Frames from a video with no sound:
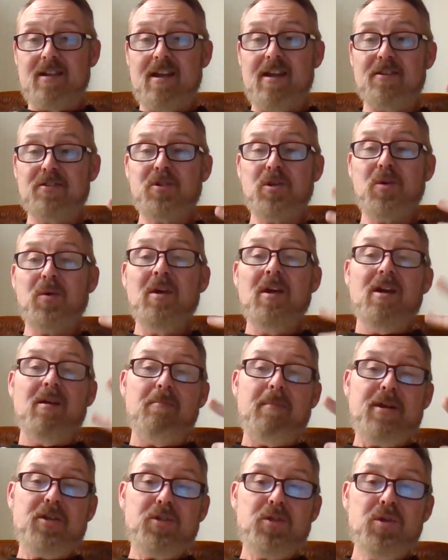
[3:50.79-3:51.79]
And so,
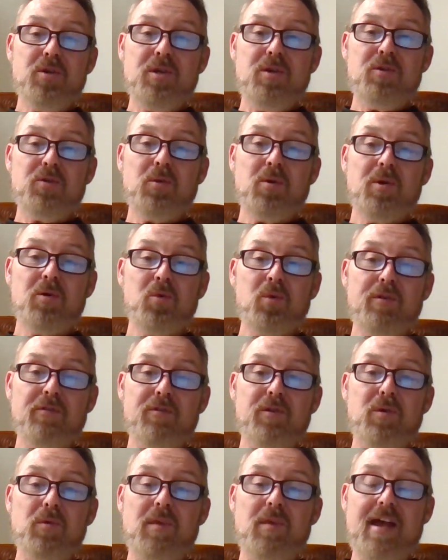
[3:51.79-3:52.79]
make sure you sort of
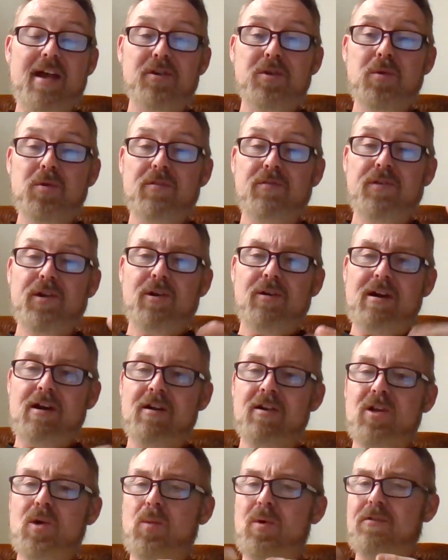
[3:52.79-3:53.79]
review that too to figure out,
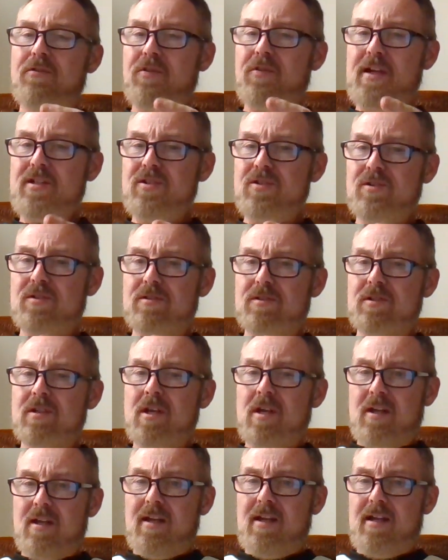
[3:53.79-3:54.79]
you know, what features
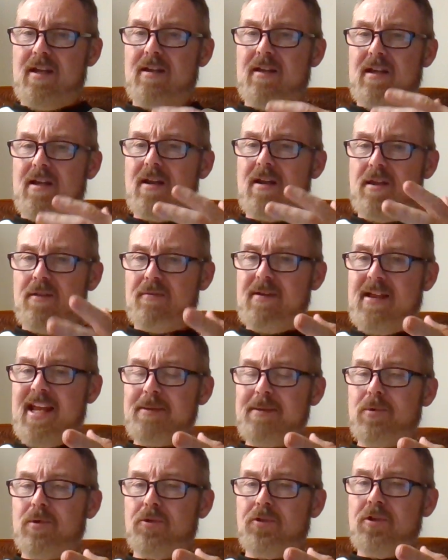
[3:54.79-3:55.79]
in, in other
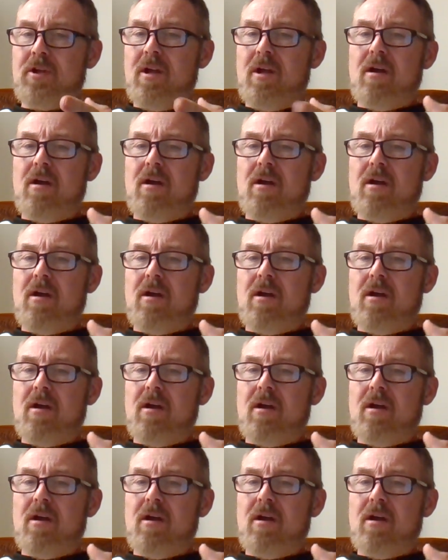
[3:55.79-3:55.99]
animals